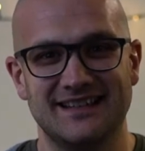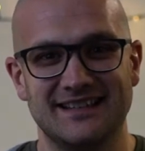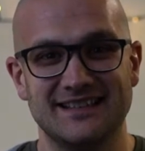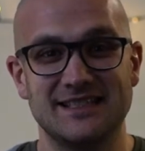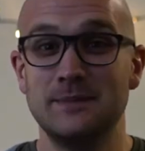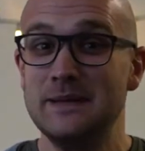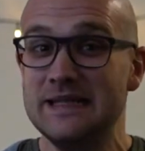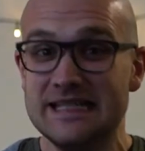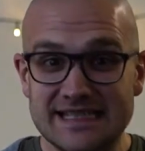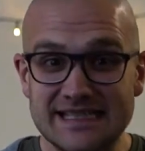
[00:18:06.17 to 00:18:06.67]

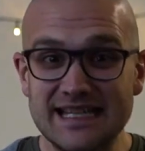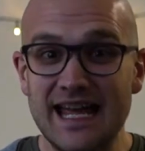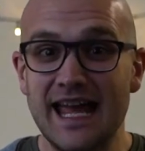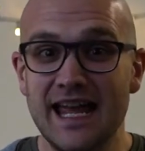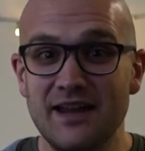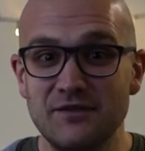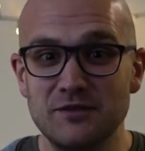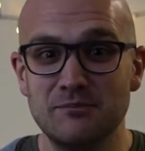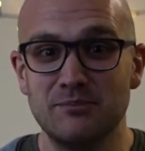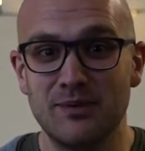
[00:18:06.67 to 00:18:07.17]
to be
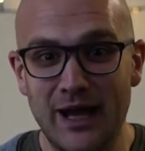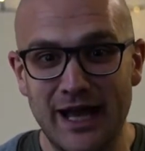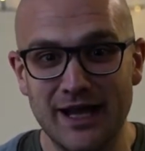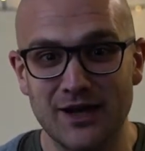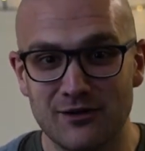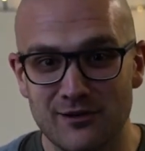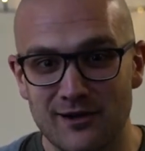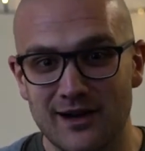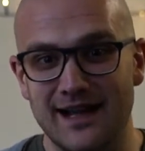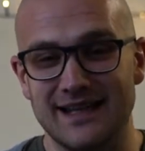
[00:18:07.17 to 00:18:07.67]
saved by
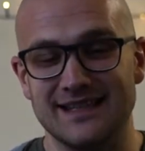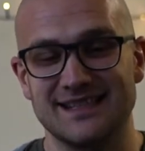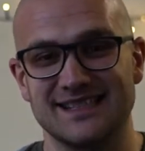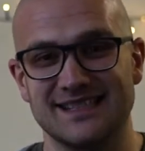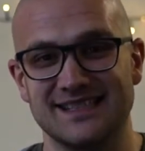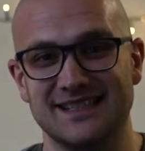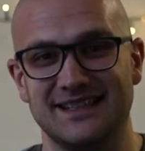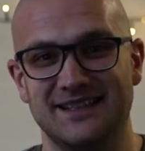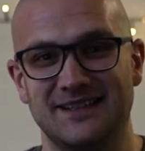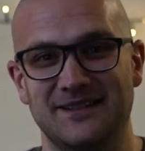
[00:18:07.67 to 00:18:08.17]

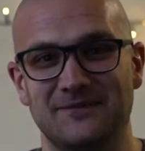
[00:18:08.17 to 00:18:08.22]
Christ,